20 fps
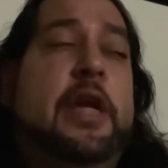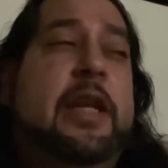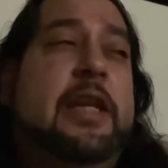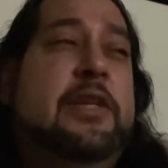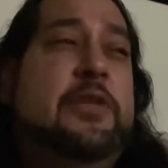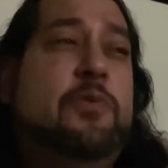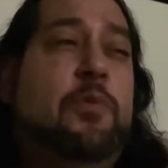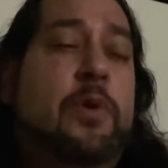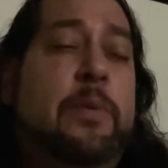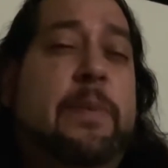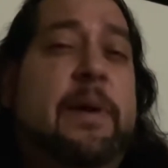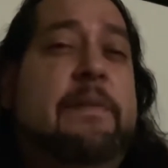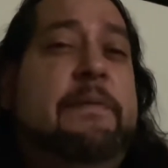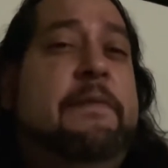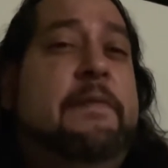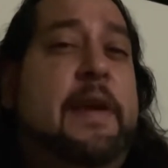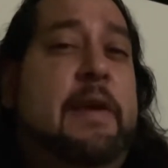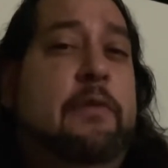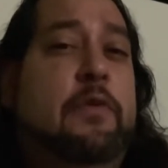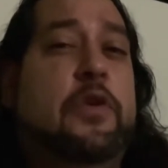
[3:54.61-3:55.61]
and he's one of my
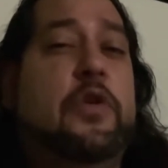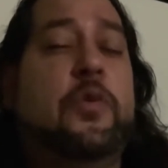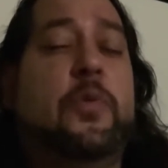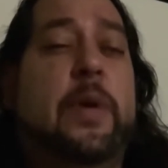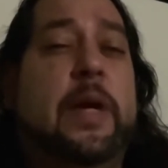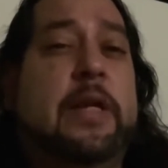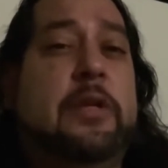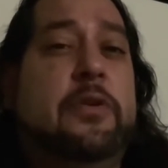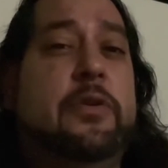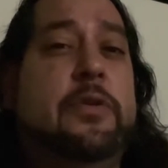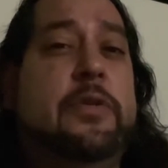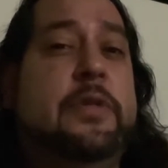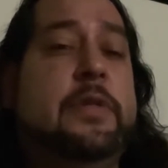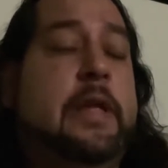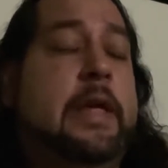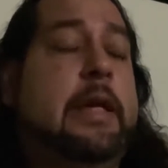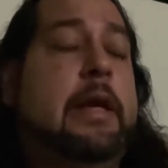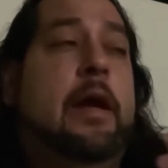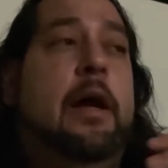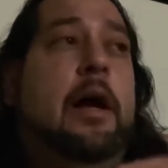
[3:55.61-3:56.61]
favorite directors,
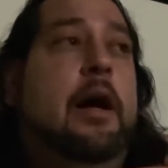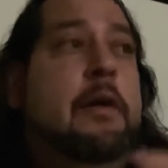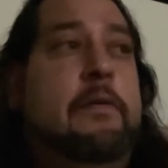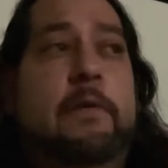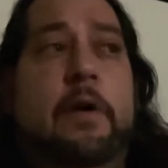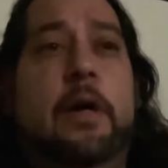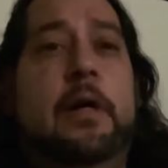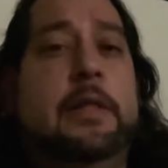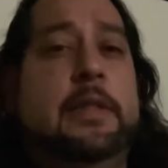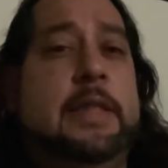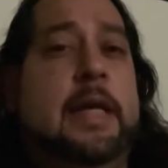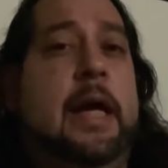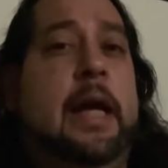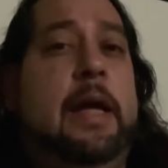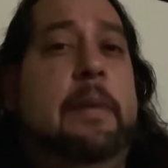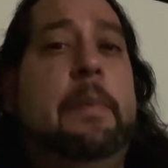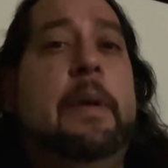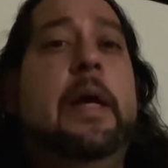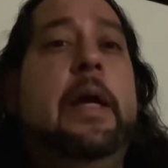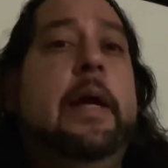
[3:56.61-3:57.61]
like, of all
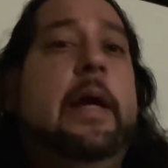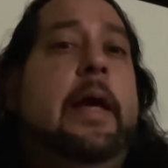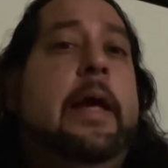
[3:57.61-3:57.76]
time,